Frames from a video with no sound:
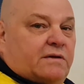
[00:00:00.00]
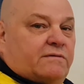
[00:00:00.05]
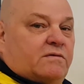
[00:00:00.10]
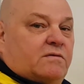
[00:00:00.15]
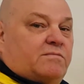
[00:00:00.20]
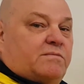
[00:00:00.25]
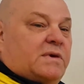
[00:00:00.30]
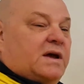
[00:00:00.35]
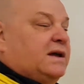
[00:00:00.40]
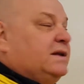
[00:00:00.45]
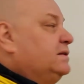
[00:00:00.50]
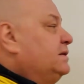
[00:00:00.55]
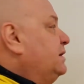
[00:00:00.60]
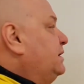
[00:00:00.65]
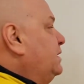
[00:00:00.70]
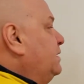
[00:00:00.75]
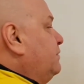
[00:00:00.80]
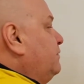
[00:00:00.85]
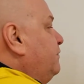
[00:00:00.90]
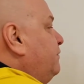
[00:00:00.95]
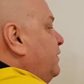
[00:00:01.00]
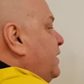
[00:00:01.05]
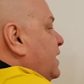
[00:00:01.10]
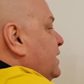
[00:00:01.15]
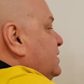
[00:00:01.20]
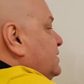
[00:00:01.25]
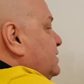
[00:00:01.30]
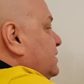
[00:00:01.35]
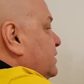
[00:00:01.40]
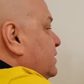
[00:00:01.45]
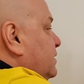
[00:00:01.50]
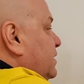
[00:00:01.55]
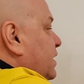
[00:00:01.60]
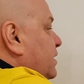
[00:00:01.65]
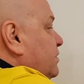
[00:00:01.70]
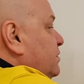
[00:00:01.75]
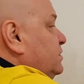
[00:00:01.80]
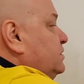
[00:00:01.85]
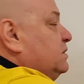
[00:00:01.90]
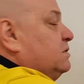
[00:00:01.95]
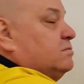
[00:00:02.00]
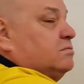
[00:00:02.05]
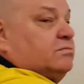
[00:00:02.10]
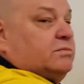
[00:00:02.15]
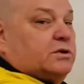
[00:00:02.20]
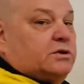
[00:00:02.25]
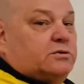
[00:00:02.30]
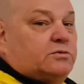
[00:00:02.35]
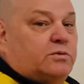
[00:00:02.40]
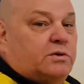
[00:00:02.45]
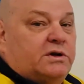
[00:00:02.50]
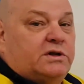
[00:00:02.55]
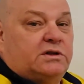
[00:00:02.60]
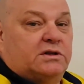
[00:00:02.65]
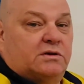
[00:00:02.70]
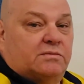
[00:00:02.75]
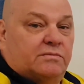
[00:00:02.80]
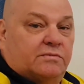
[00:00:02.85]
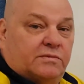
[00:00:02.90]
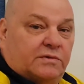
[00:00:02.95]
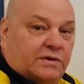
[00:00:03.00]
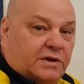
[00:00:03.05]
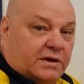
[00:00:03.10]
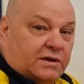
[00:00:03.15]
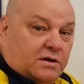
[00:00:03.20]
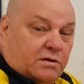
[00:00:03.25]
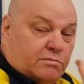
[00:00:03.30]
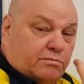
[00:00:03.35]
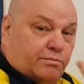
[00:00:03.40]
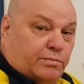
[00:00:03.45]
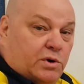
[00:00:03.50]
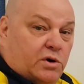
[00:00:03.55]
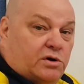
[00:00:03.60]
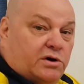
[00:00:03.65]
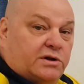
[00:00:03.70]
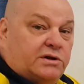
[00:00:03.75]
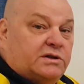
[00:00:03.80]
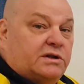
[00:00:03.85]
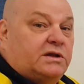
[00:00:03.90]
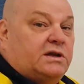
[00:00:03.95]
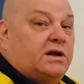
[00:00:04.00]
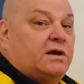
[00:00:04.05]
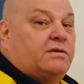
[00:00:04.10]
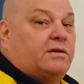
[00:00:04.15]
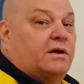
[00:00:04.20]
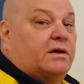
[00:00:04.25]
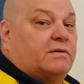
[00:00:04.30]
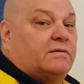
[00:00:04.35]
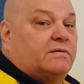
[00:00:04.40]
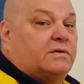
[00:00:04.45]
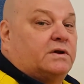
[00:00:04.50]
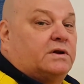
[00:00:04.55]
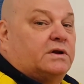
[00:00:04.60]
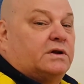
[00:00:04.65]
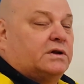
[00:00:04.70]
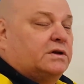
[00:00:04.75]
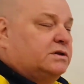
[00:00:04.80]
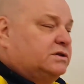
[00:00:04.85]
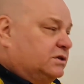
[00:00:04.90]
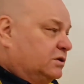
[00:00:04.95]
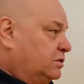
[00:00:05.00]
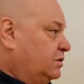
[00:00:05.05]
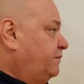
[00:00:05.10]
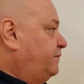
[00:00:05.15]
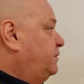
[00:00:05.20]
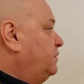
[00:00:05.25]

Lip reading: a magnetic flux that goes in between them. They combine together. So if you